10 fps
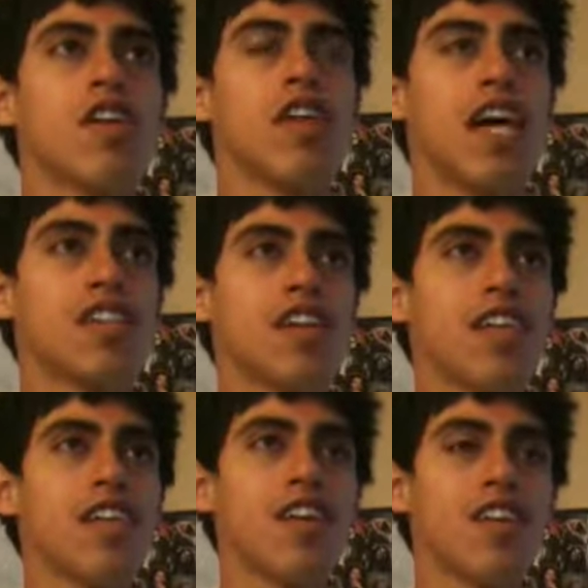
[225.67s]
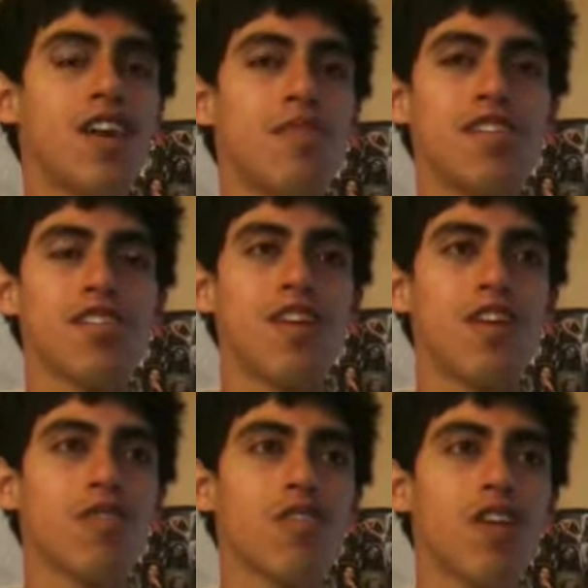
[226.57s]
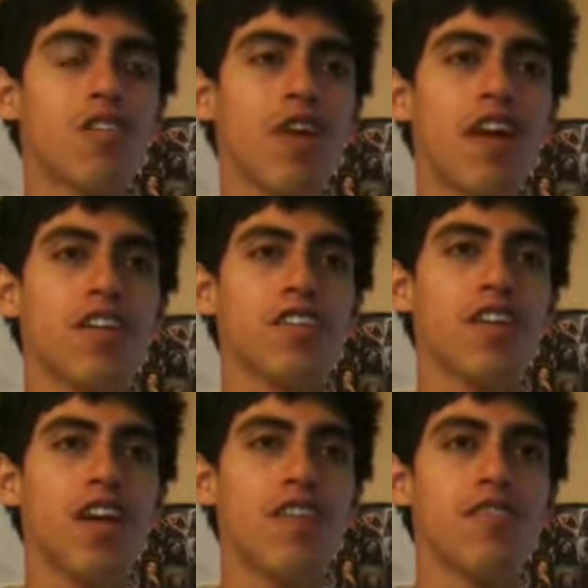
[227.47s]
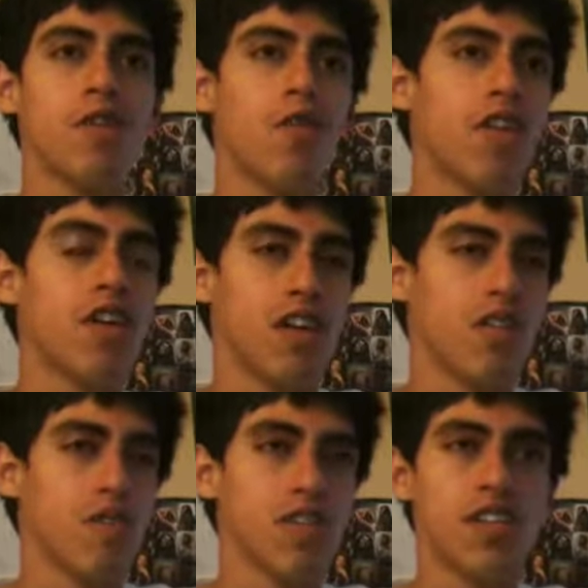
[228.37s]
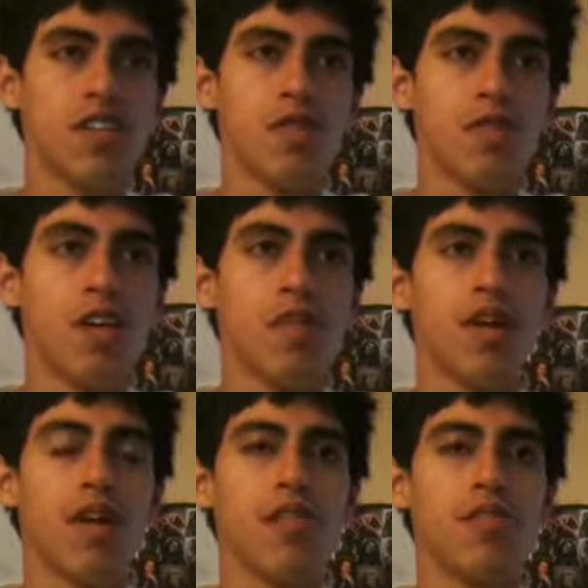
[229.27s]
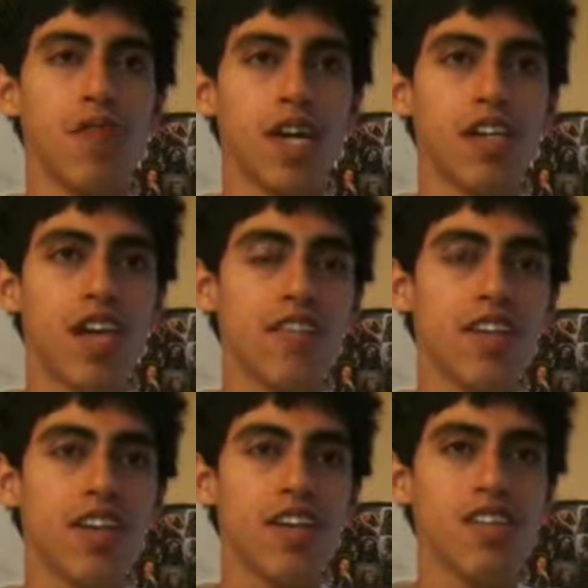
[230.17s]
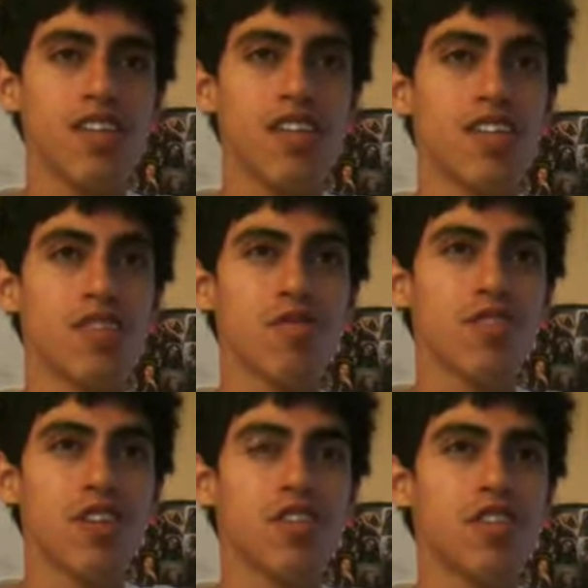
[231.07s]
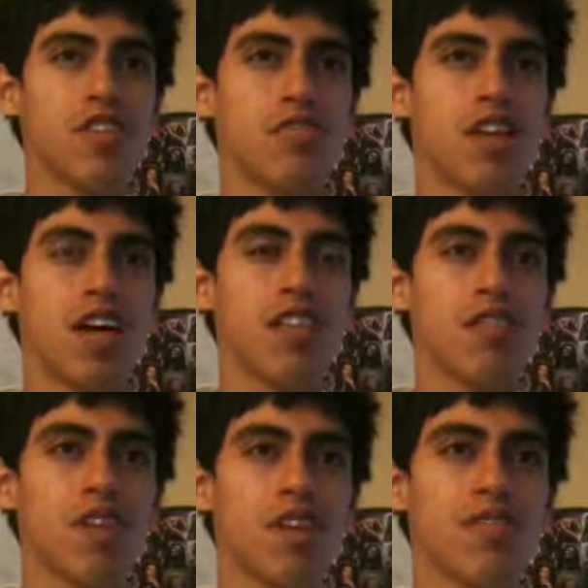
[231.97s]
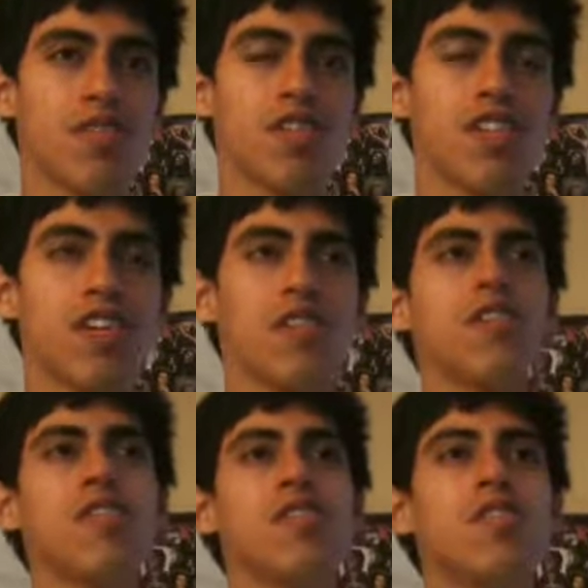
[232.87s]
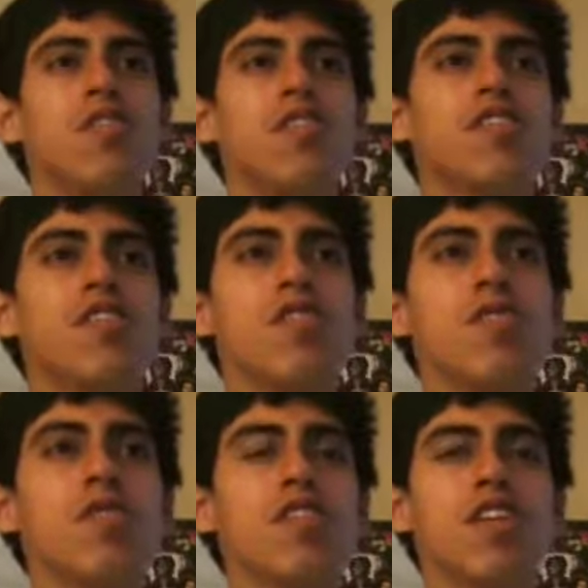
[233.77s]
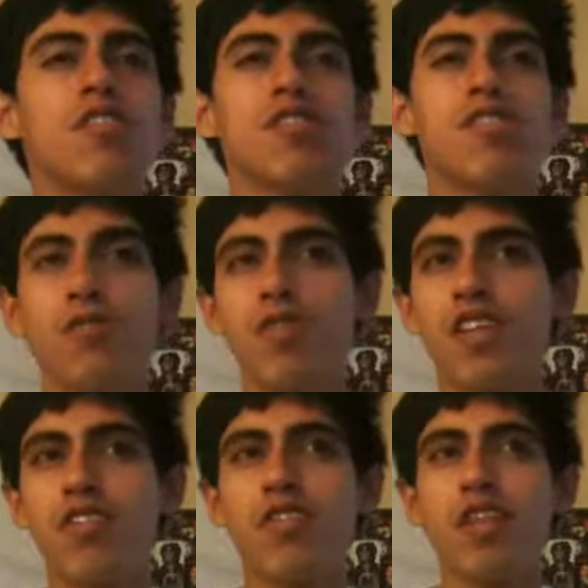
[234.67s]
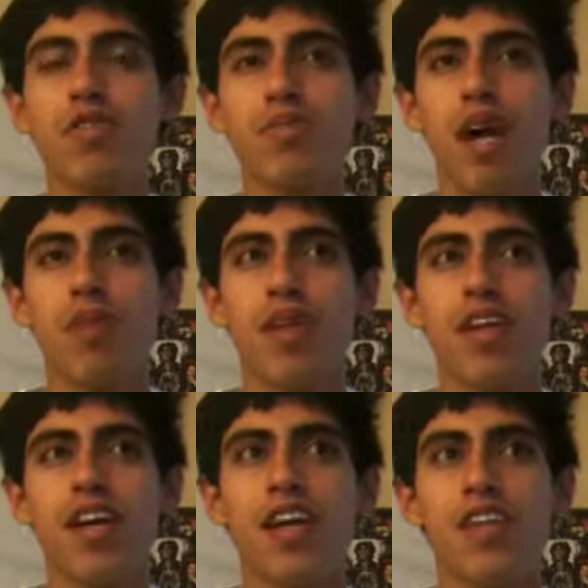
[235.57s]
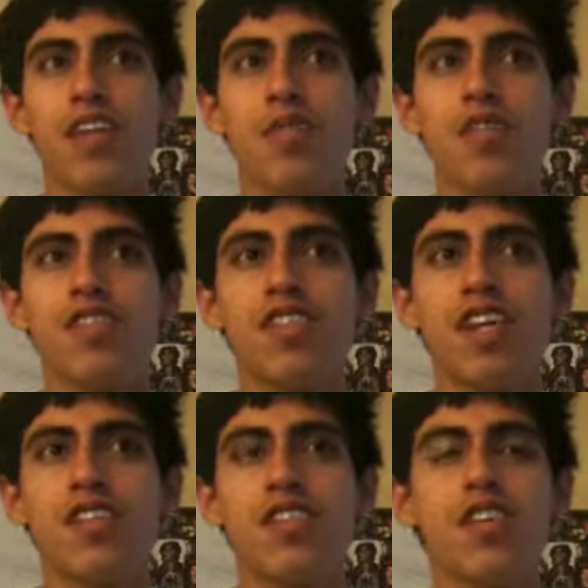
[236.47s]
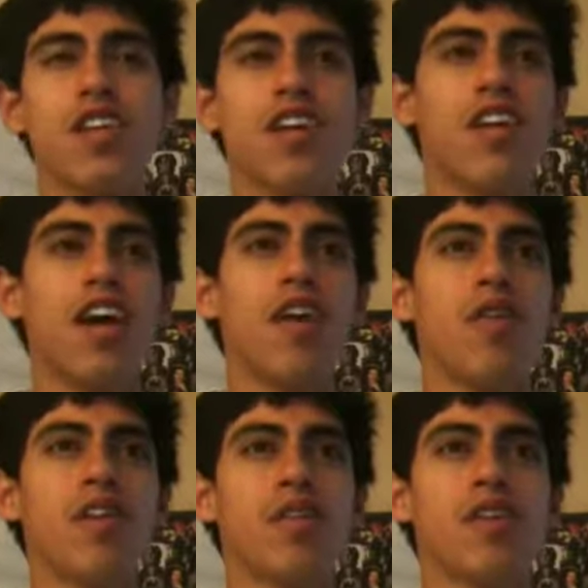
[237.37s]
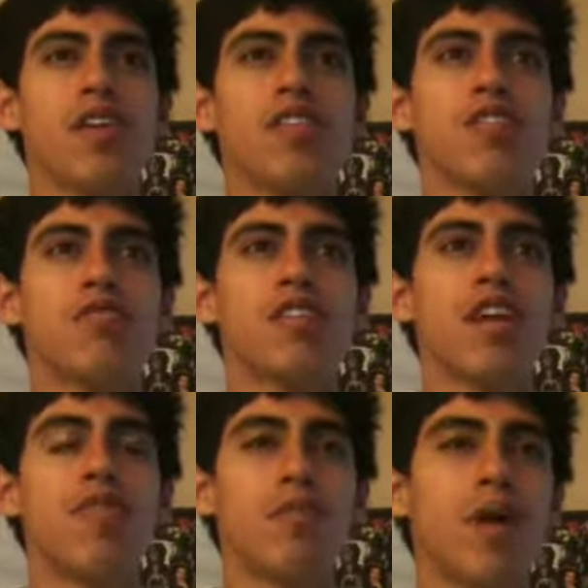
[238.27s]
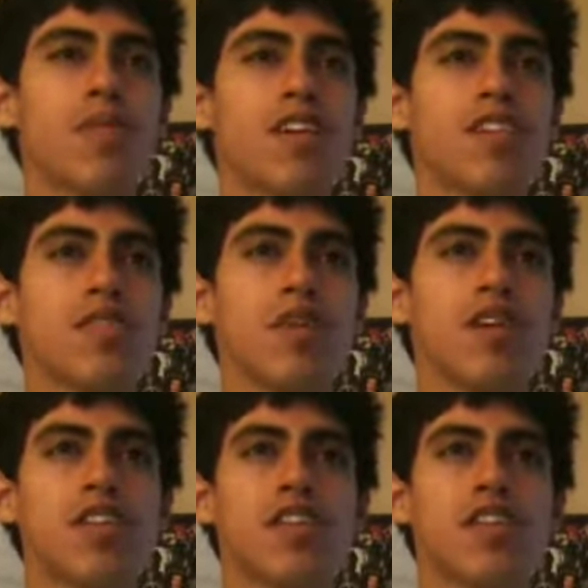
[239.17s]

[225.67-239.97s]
clashdaily.com has an article called "Traitors on Every Corner, What to Do," written by Rick David, and this was on June 9th, 2014. So, it was an interesting week. Tuesday was primary day in a number of states. Here in Iowa, the big news was that Republicans picked